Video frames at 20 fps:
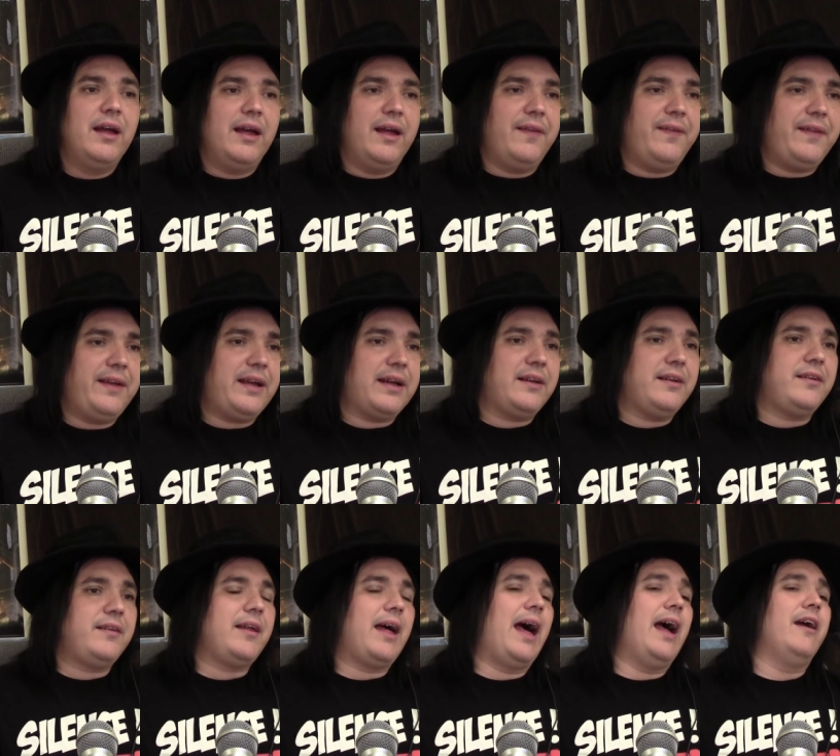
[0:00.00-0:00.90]
and the
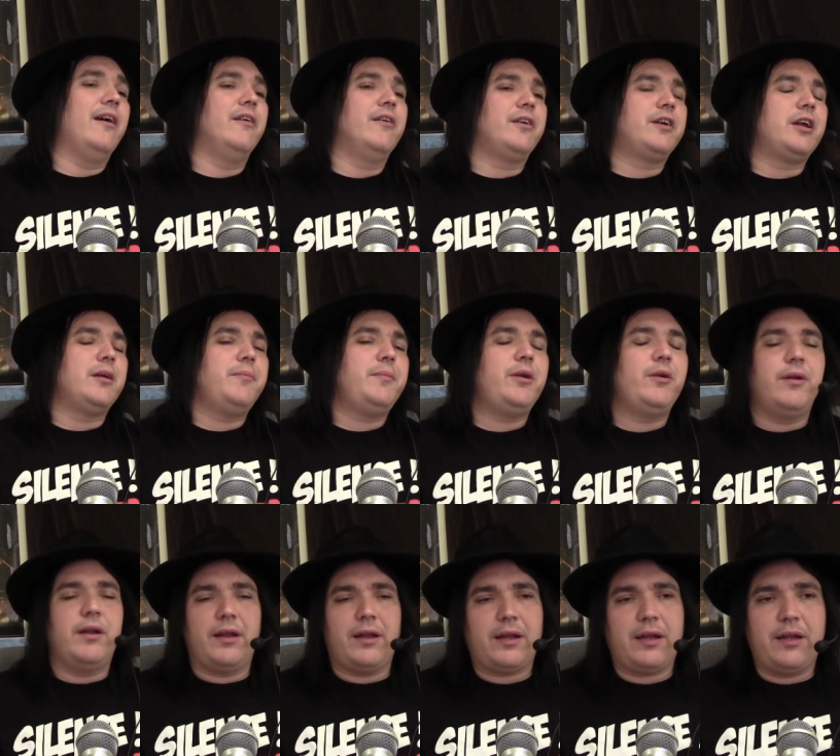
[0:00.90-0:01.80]
entire
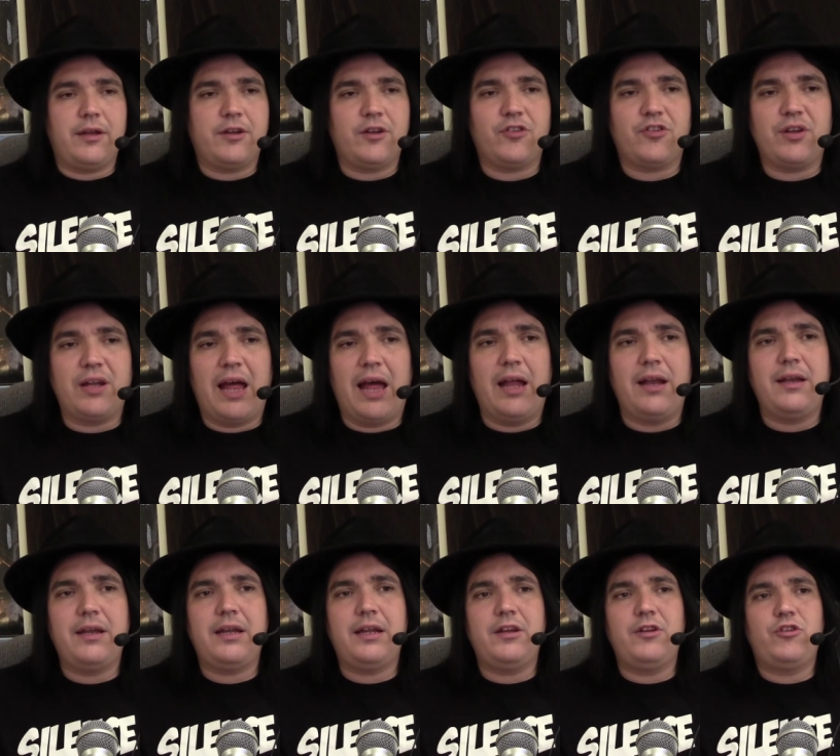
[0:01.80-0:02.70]
community does not
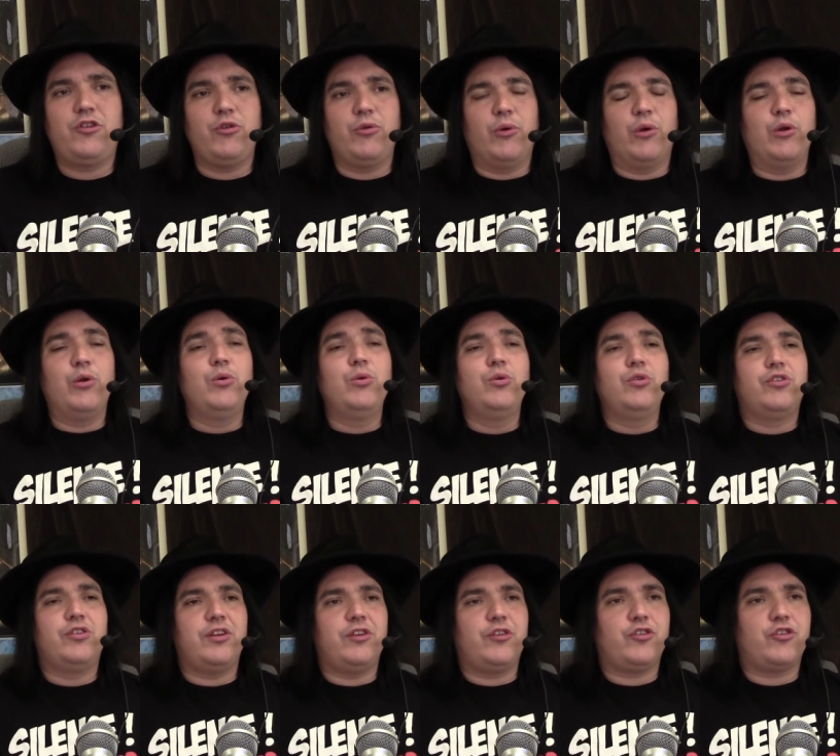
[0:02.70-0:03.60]
need to
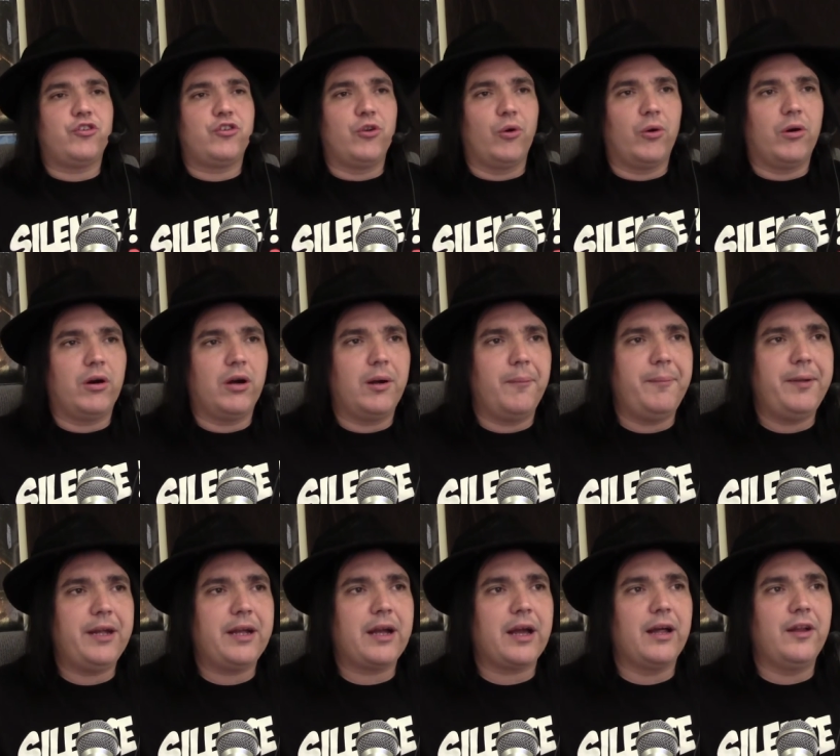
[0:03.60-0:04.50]
lose its store
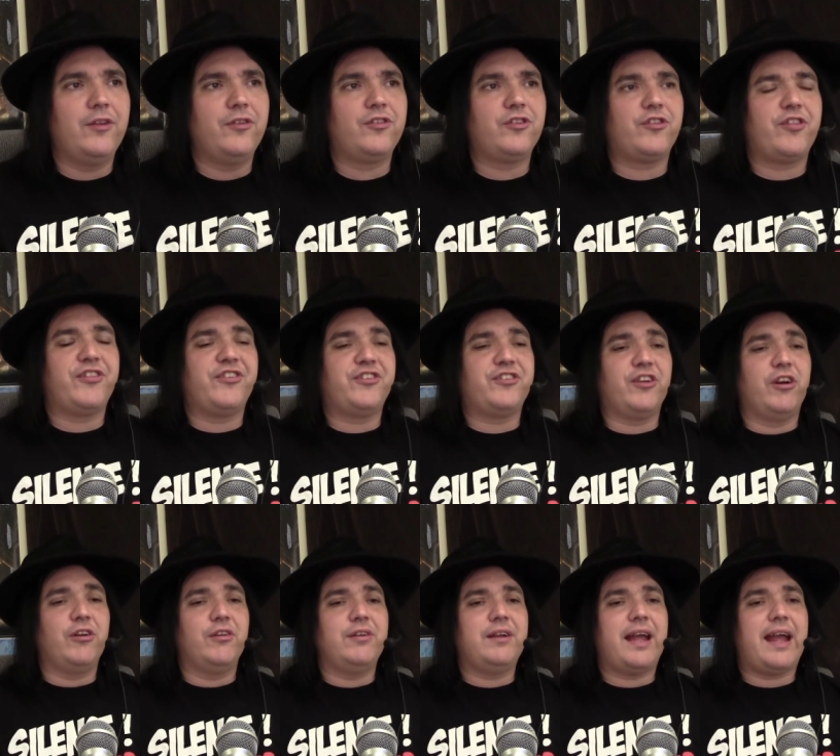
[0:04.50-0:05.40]
because
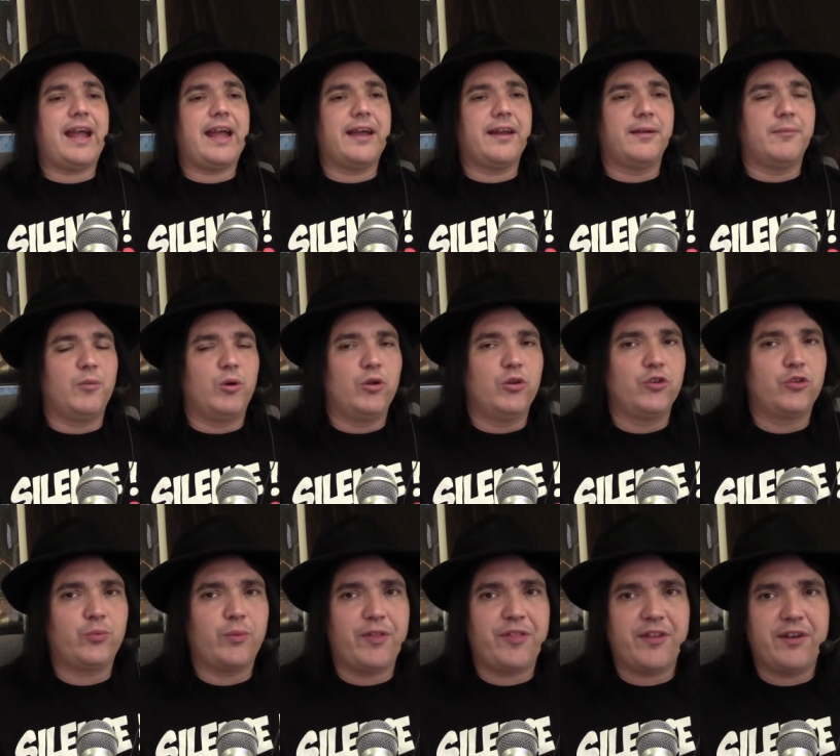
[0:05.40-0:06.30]
certain
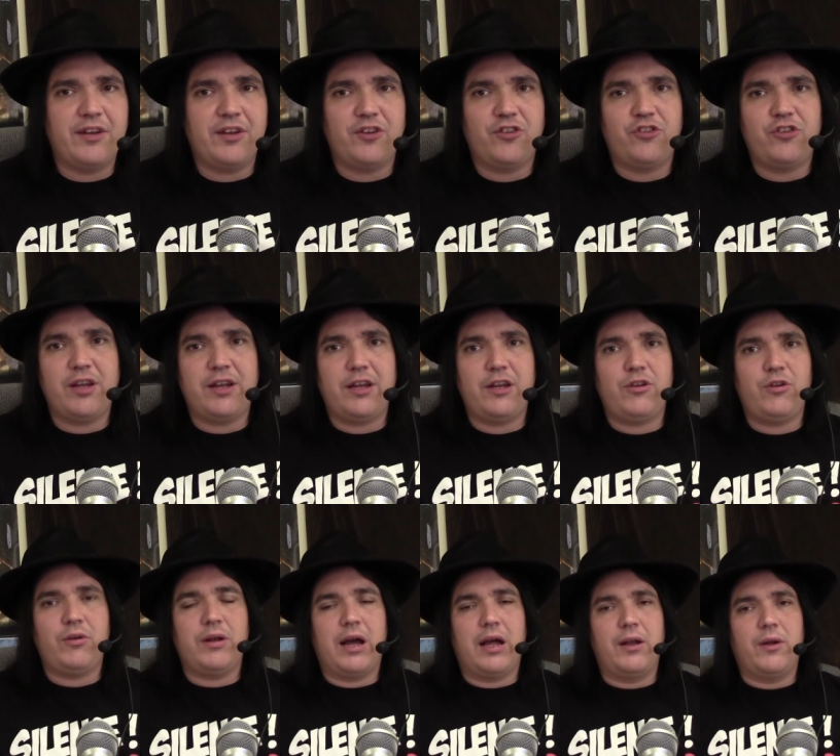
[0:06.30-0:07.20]
animals within the city
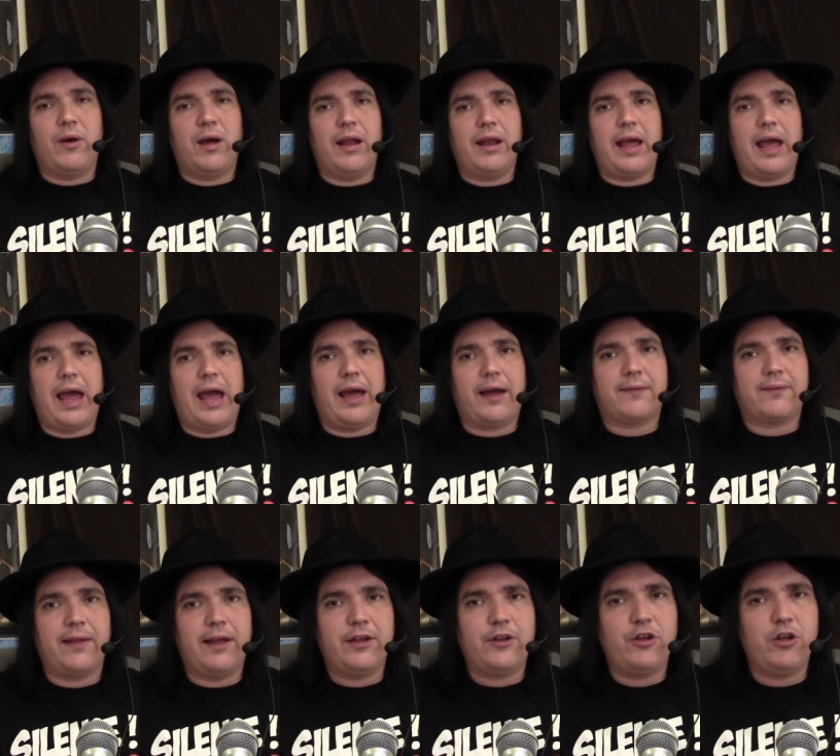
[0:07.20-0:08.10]
do not know how to act
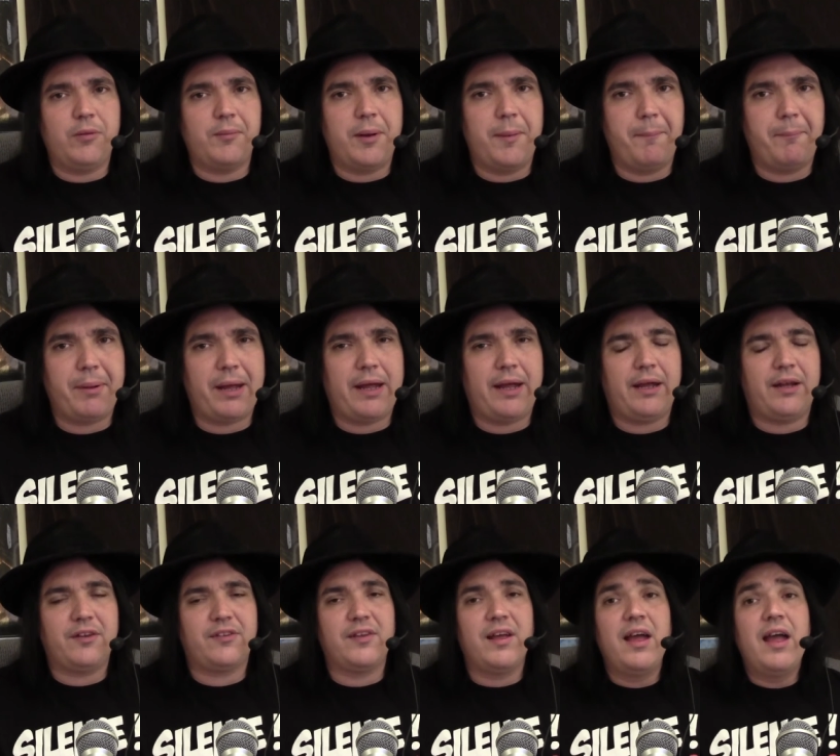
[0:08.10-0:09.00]
like human
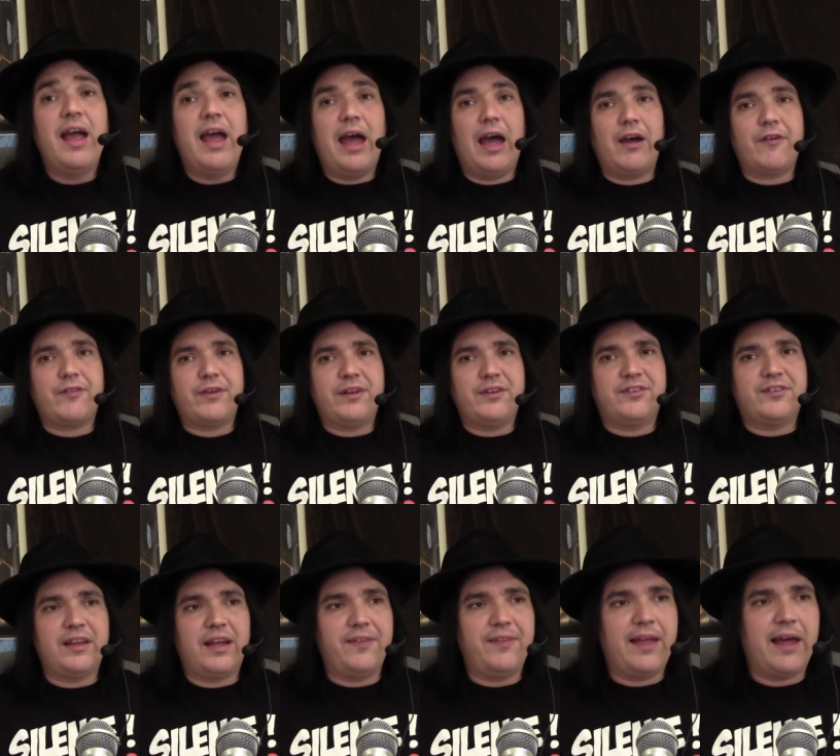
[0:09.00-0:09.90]
beings. Having
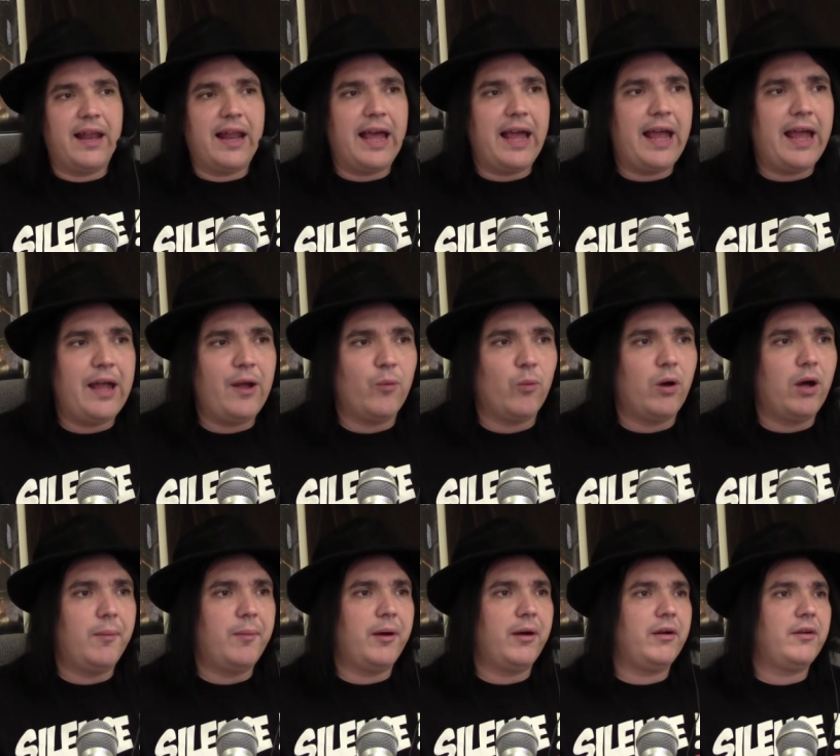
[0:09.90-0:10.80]
said that, I hate
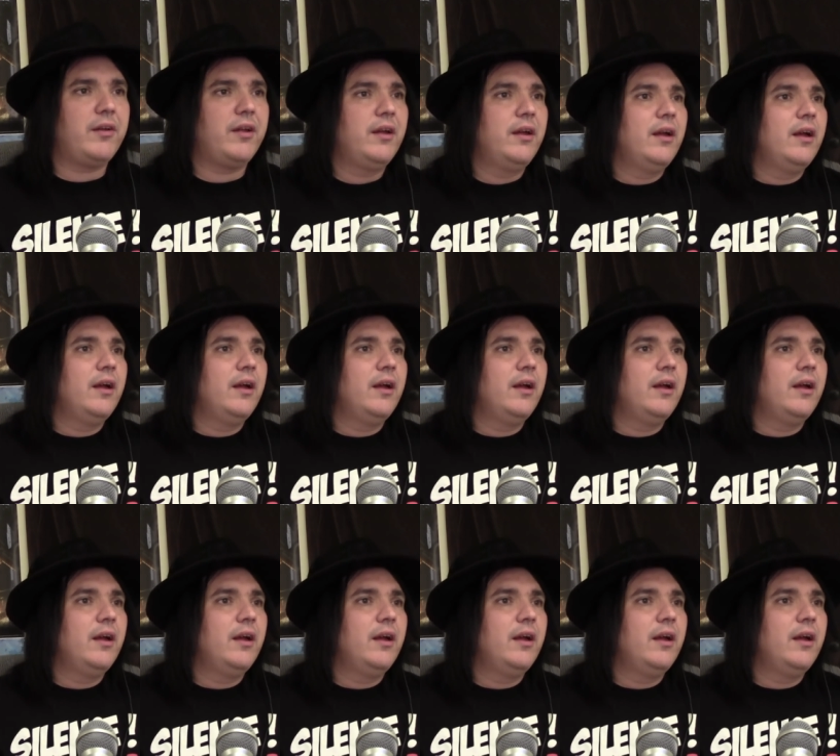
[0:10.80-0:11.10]
Walmart.